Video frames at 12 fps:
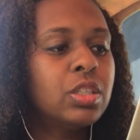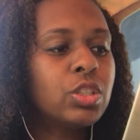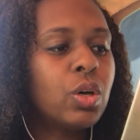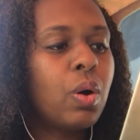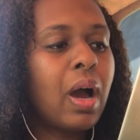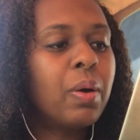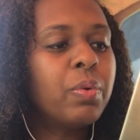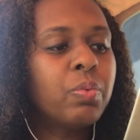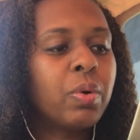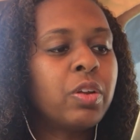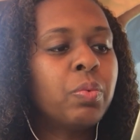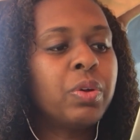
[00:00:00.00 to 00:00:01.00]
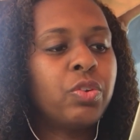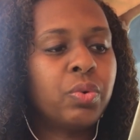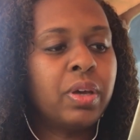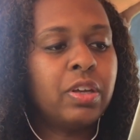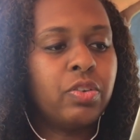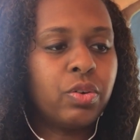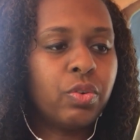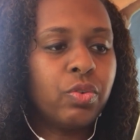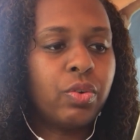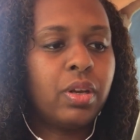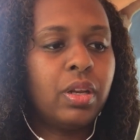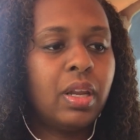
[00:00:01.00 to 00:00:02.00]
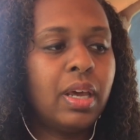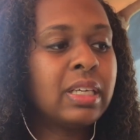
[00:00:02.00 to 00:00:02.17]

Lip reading: So I would run and rejoin the children,